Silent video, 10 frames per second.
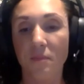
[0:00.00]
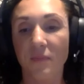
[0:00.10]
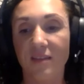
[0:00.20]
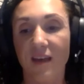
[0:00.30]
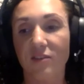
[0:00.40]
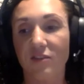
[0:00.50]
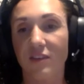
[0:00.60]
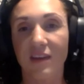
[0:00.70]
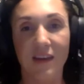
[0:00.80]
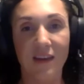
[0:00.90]
That's
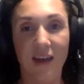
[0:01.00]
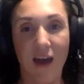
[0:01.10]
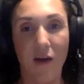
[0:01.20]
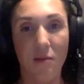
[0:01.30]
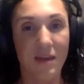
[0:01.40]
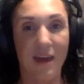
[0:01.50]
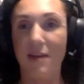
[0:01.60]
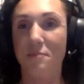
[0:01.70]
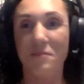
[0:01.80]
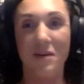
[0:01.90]
actually how I became